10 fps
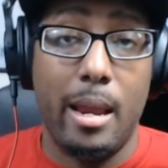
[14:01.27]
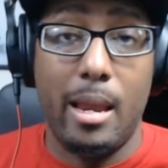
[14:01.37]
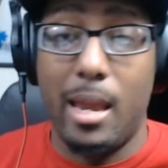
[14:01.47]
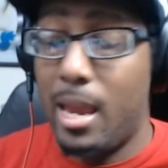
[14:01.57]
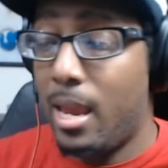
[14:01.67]

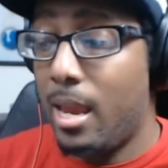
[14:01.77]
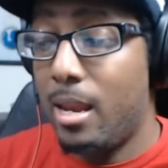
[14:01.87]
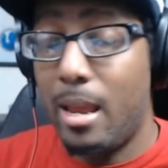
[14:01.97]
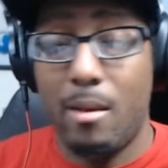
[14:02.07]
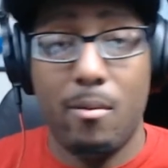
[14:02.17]

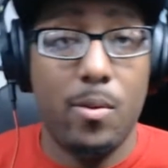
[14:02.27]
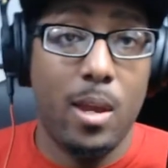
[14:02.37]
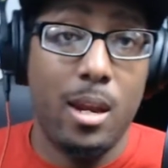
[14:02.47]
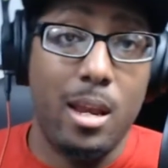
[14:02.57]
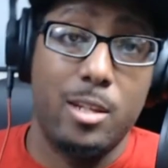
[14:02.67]
and
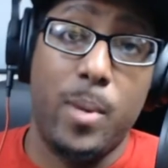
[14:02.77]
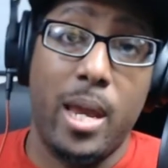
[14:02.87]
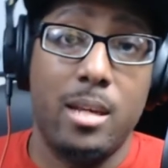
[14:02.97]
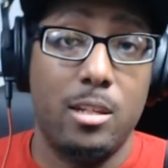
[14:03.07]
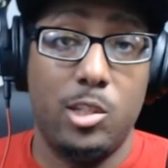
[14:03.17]
everything has
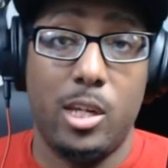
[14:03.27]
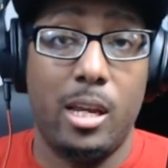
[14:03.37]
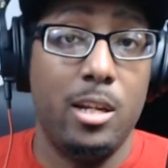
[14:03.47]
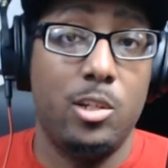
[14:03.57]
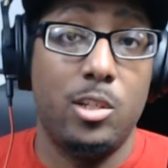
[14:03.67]
passed the
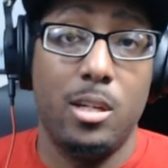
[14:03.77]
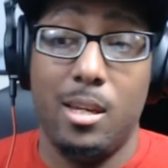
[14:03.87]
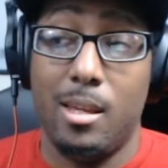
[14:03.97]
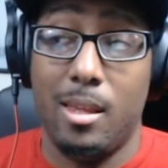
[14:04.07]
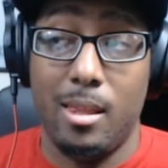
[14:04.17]
challenge
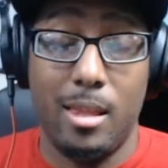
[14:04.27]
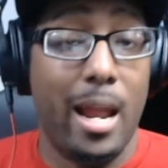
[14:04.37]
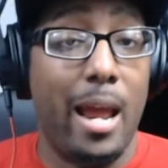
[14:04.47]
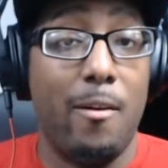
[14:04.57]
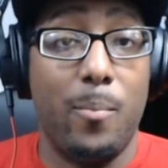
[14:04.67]
that I
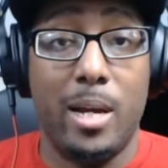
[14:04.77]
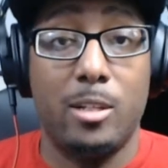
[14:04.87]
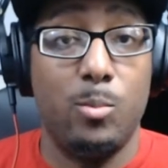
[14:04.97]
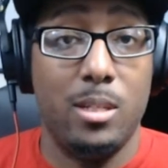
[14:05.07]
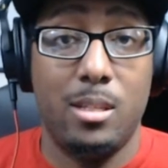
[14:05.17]
have
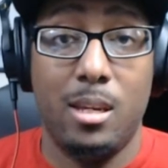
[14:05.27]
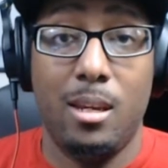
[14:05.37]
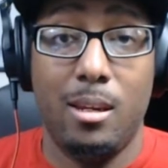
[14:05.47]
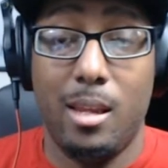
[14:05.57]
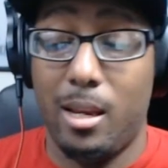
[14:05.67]
possibly
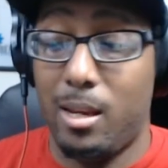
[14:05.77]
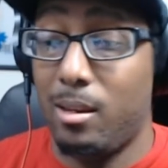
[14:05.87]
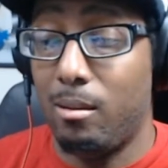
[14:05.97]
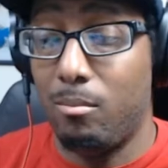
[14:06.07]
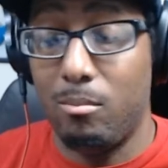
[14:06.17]
seen that
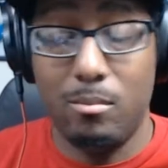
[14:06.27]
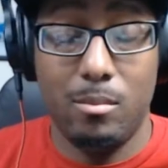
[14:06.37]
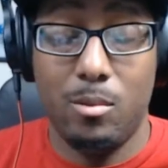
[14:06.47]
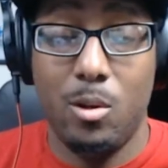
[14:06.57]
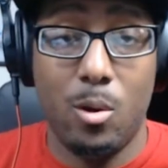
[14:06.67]
could
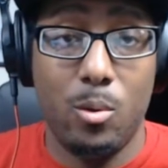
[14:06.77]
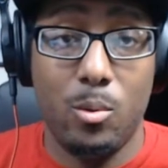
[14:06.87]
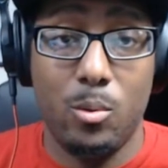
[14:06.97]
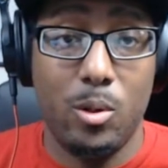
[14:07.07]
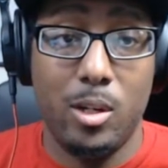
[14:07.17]

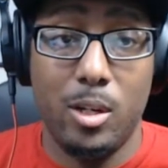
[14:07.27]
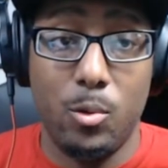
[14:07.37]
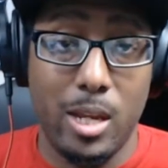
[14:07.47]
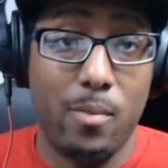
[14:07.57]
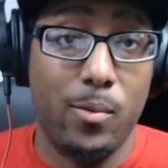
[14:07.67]

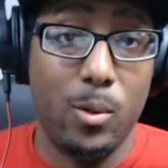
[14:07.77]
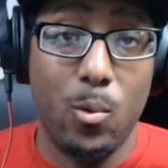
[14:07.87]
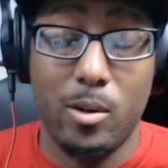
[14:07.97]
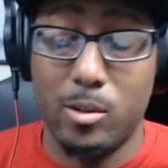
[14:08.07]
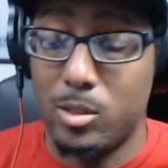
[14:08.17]
definitely
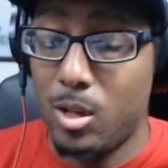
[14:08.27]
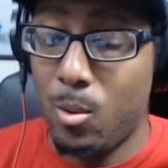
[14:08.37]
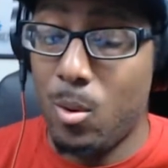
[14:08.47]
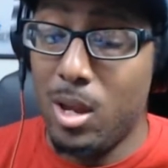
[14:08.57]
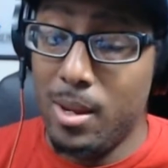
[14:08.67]
work.
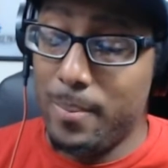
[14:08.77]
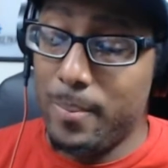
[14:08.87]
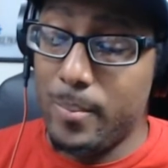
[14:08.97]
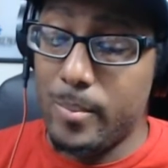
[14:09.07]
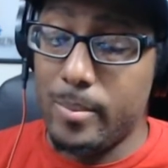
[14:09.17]
So
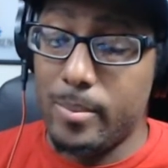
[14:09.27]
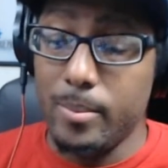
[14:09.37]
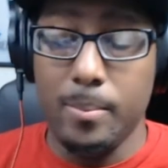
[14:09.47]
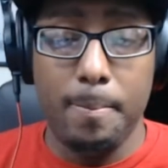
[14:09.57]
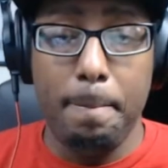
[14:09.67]

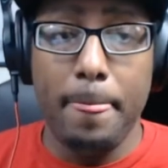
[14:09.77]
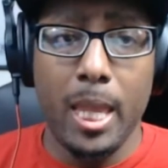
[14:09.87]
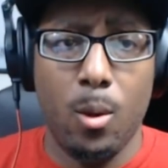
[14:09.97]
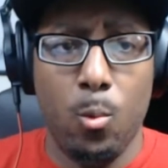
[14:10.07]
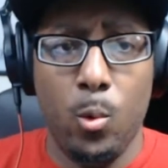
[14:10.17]

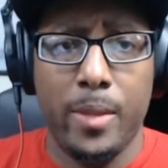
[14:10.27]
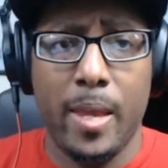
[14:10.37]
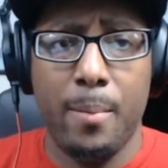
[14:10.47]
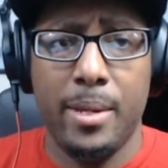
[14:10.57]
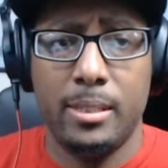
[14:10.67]
with
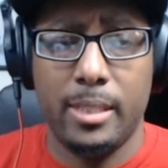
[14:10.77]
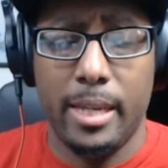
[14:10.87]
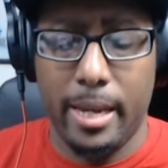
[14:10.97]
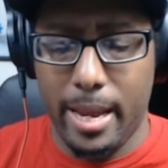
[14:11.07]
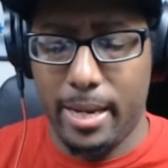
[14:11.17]
that being
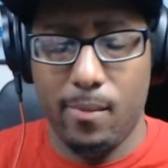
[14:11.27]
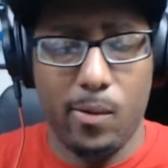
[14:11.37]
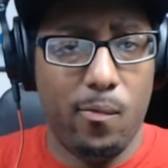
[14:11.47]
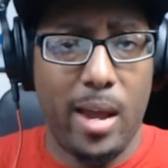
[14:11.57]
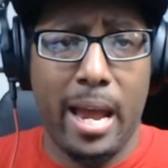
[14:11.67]
said, I give it a
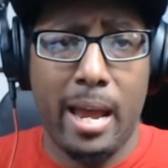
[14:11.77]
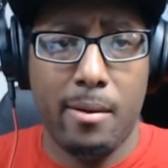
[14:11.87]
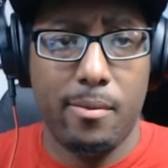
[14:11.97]
5